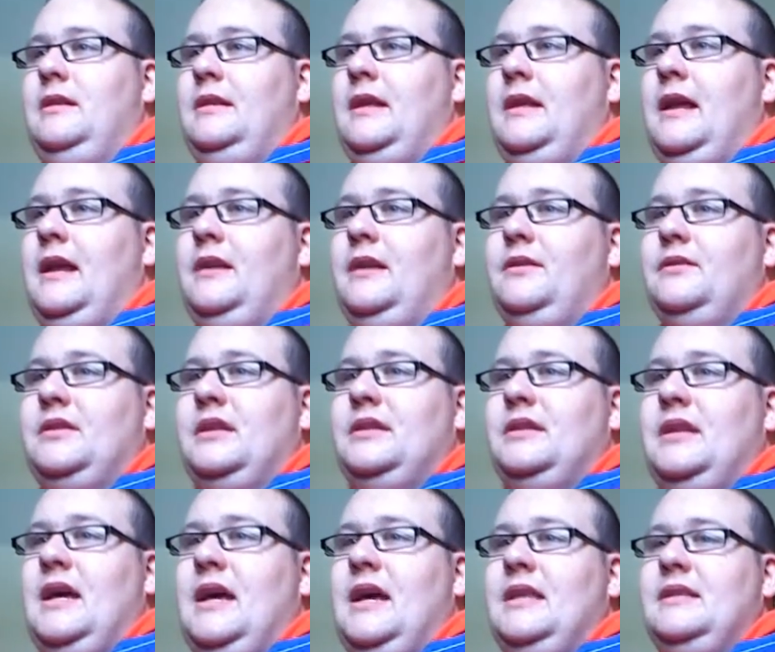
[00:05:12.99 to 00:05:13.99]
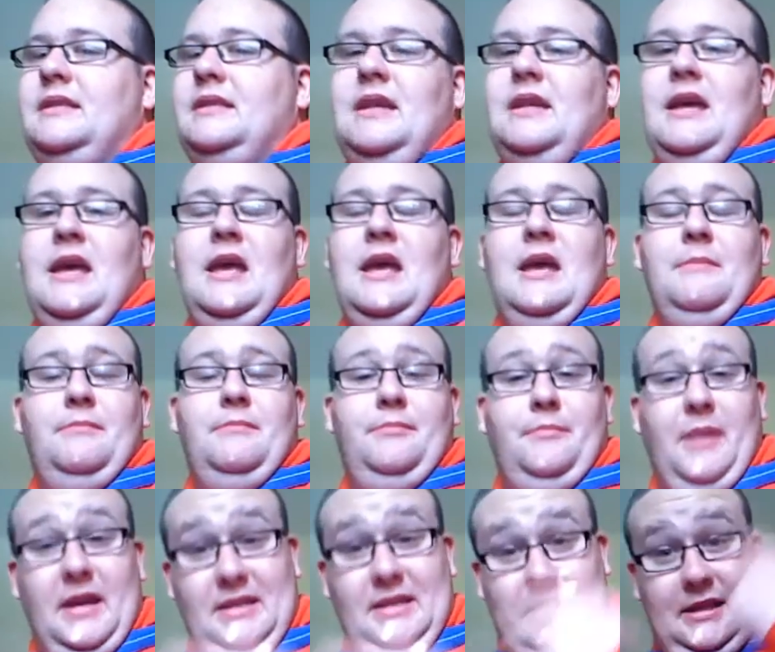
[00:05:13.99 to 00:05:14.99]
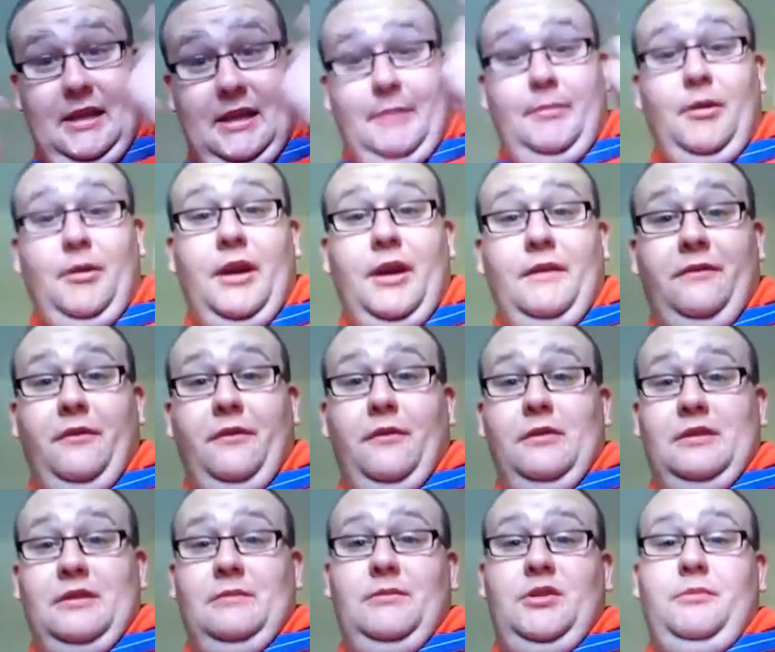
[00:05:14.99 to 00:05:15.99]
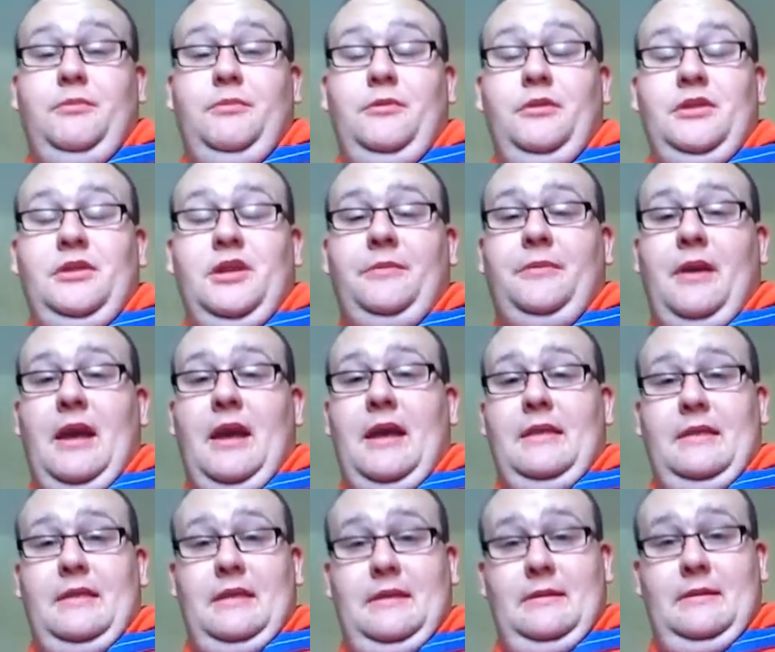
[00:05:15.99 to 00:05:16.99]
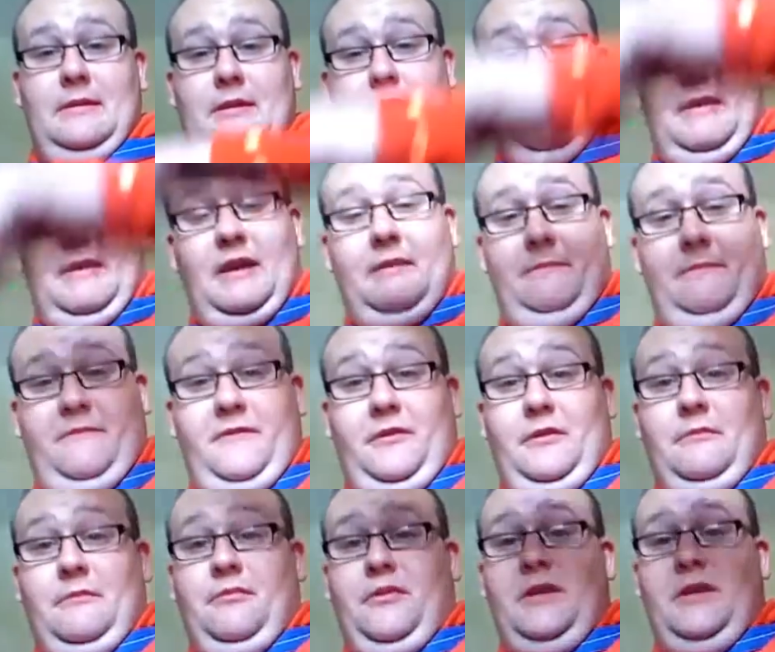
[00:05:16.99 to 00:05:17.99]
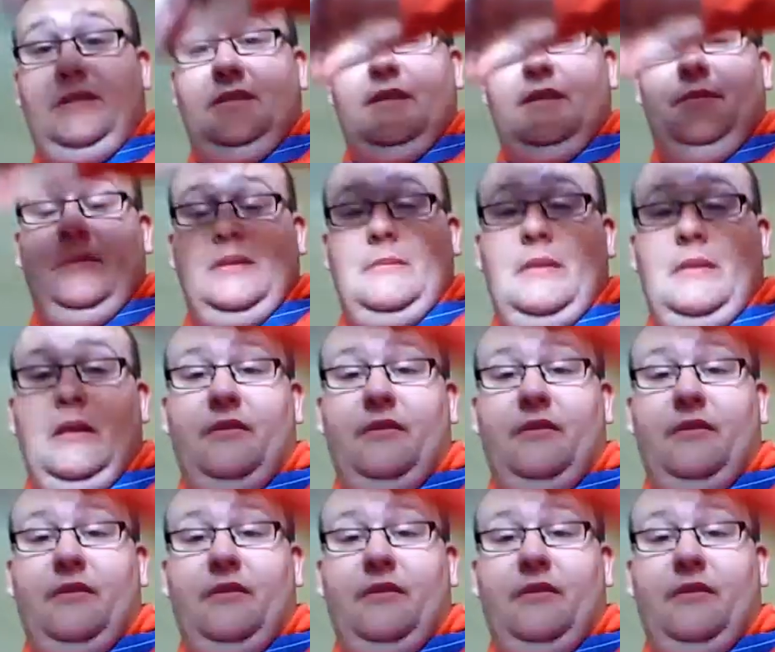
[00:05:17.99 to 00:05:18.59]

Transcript: Layla does a dance basically blindfolds him. She pulls up uh, the big fucking present that was in the